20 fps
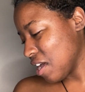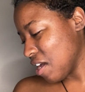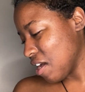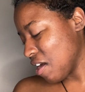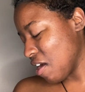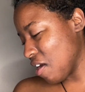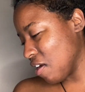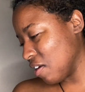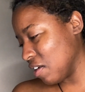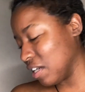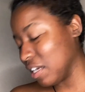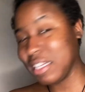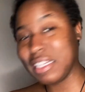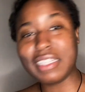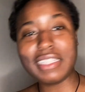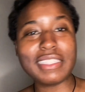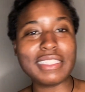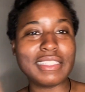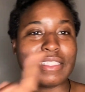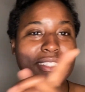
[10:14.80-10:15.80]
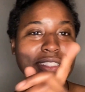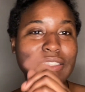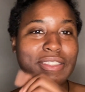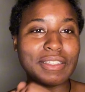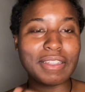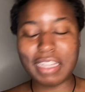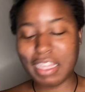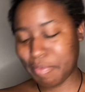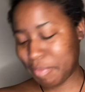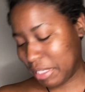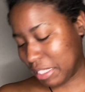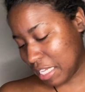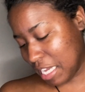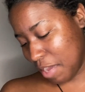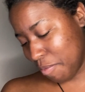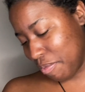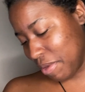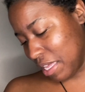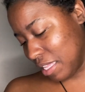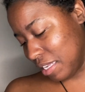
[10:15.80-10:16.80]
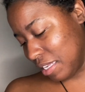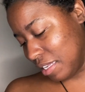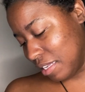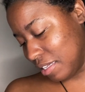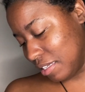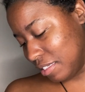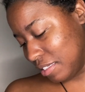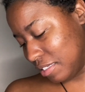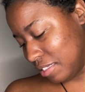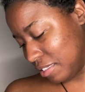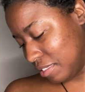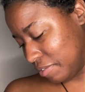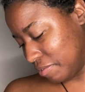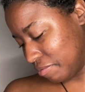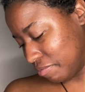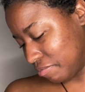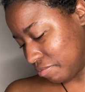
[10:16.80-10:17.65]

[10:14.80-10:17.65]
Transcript: All right. So let me type in London.